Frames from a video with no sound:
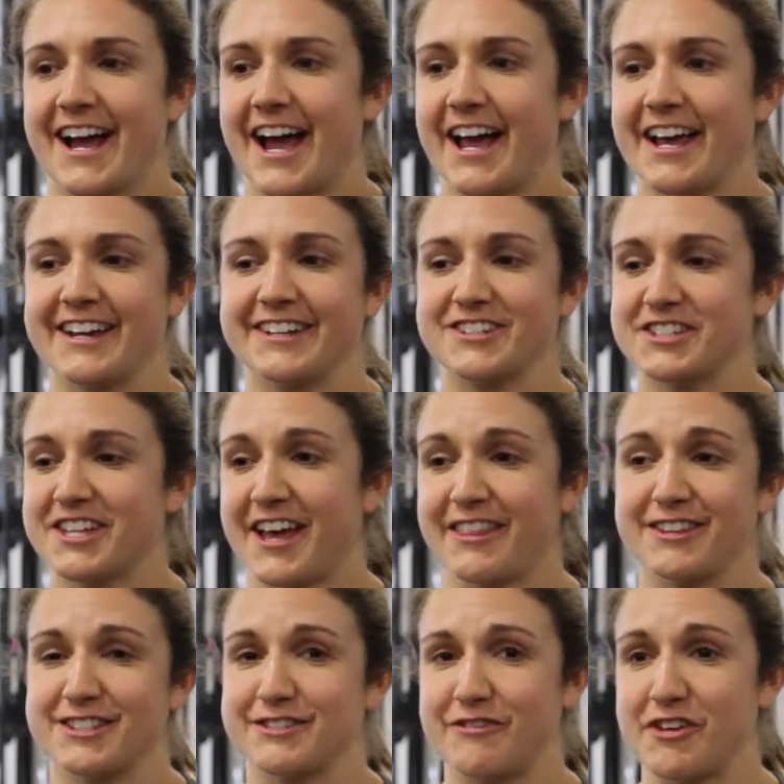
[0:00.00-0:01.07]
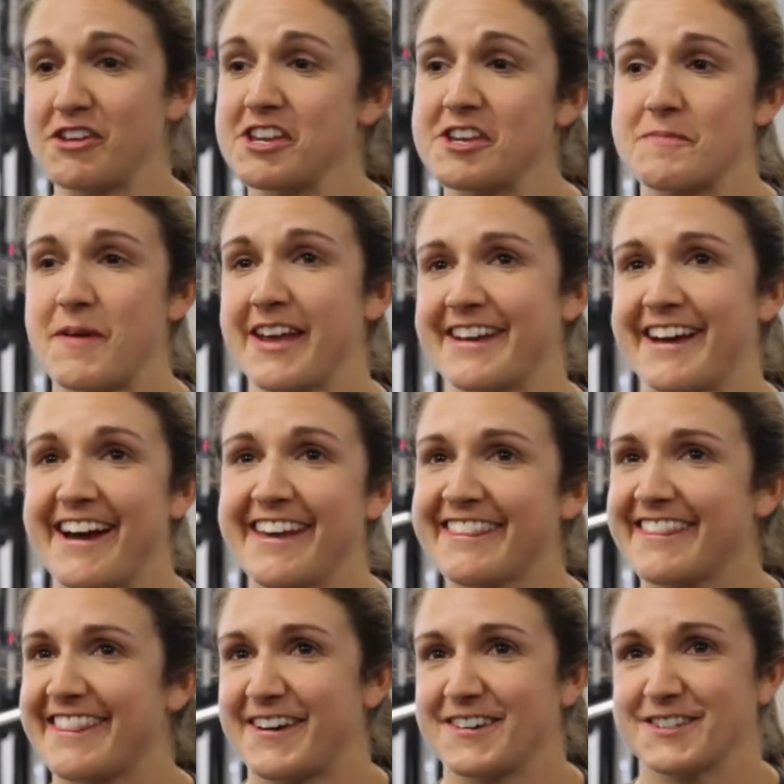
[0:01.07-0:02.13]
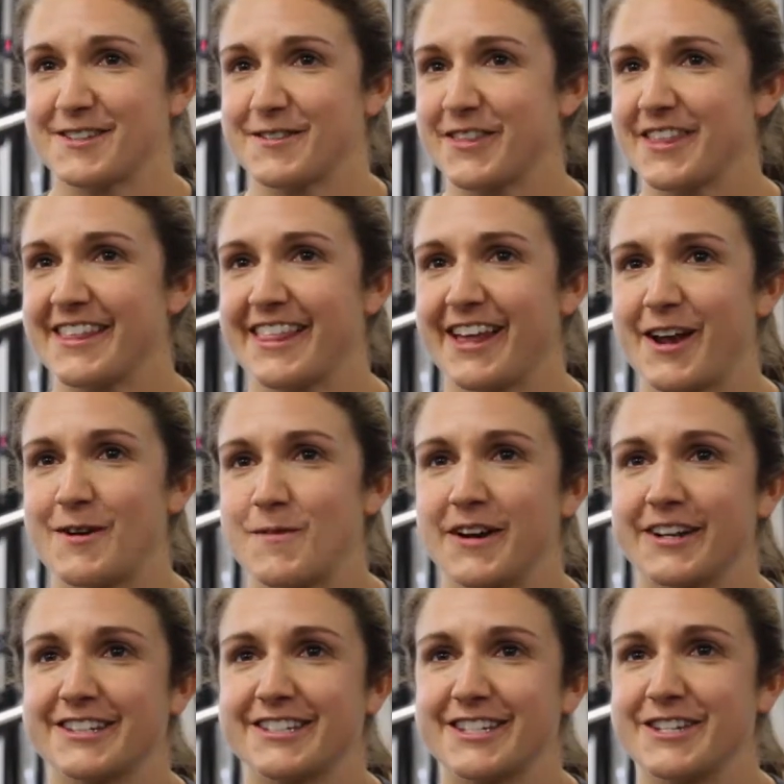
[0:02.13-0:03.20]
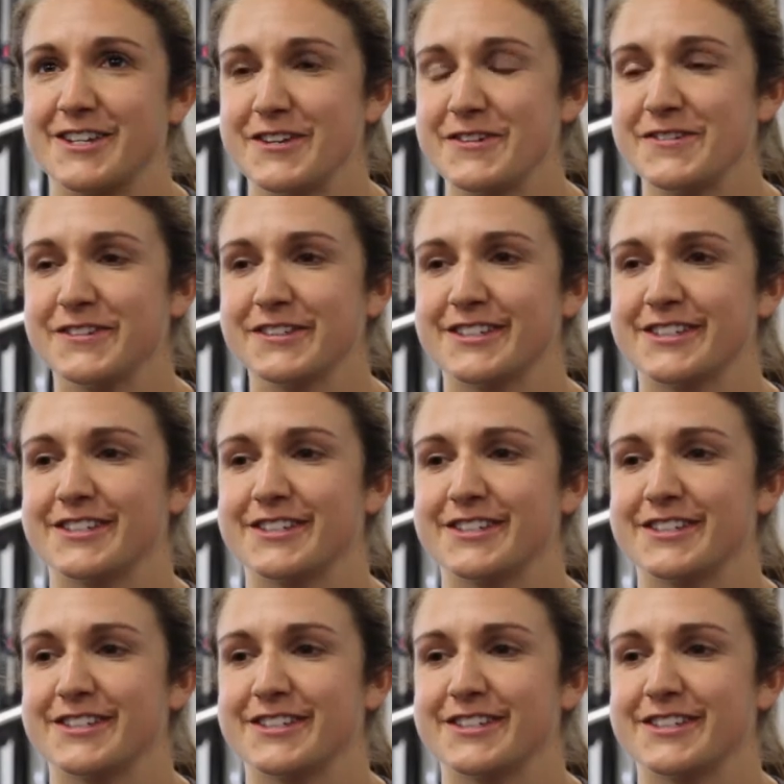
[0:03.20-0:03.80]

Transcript: I just had this feeling in my gut that that was something that I wanted to do.